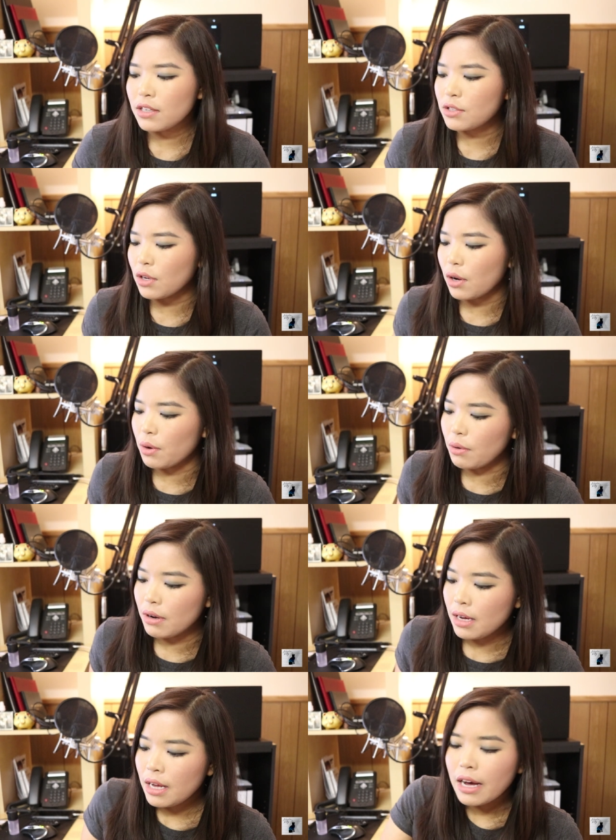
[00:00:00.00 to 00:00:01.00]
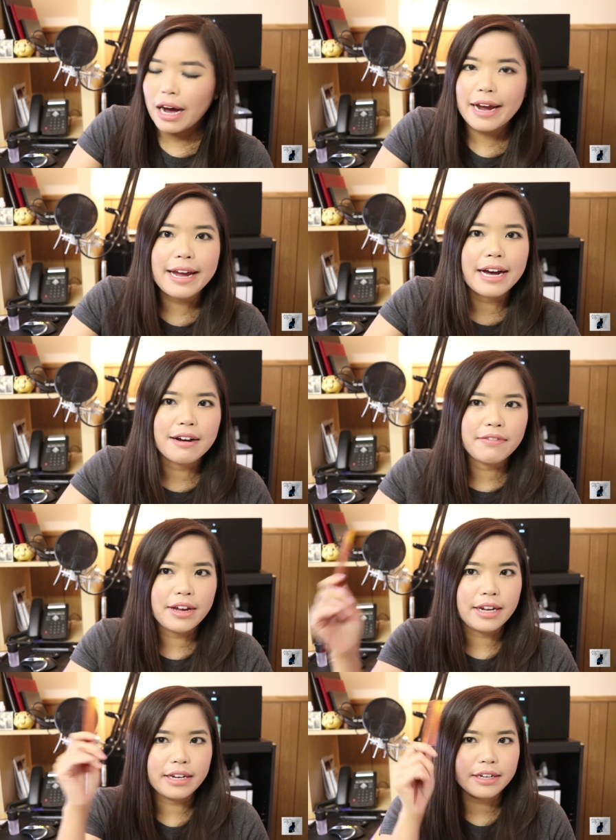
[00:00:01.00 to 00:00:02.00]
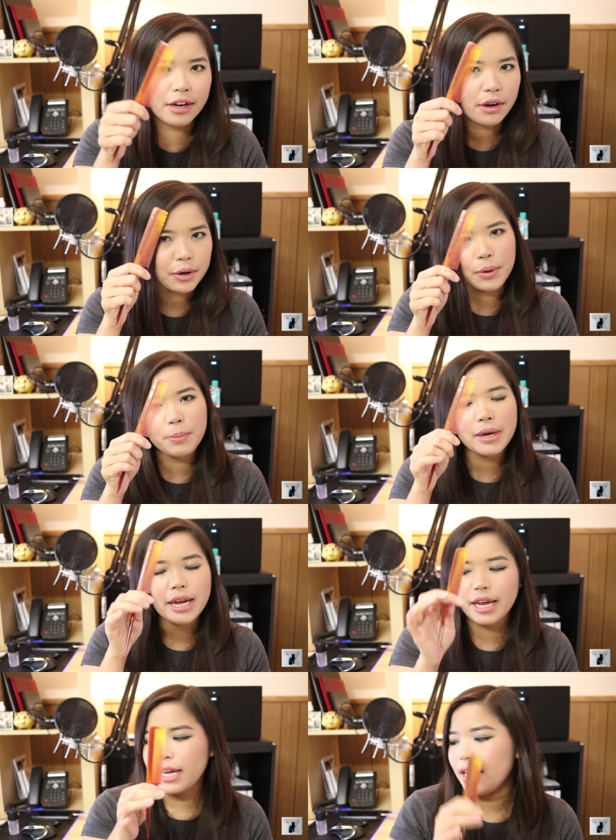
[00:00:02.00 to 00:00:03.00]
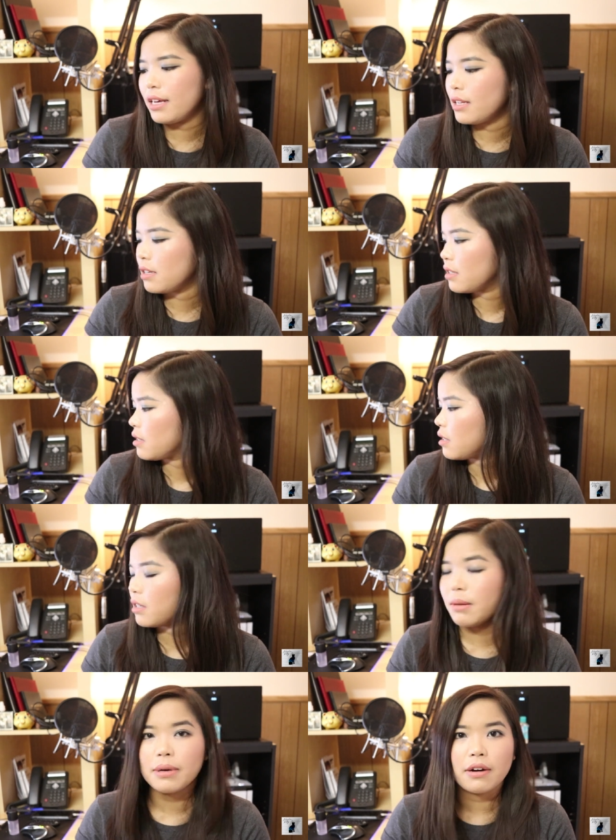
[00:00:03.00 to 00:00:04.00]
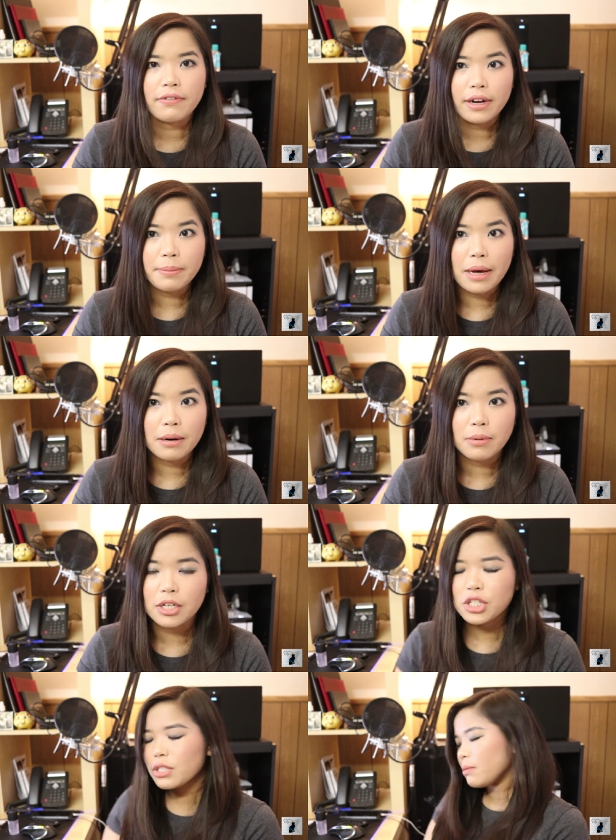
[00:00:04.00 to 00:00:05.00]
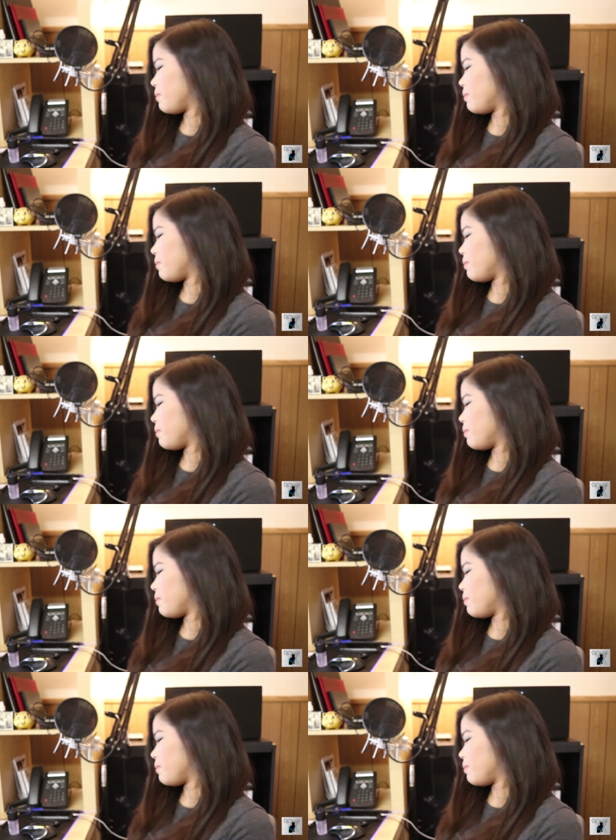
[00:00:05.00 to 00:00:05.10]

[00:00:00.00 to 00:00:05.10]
So I have a comb and let me go find paddle brush.